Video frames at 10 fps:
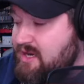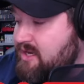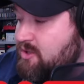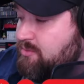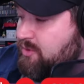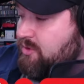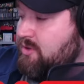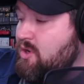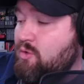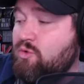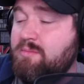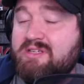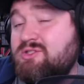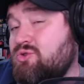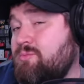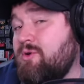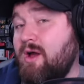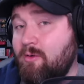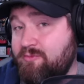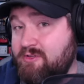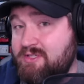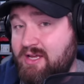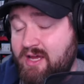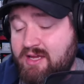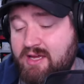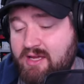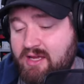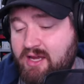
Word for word: I could pull would be super helpful today in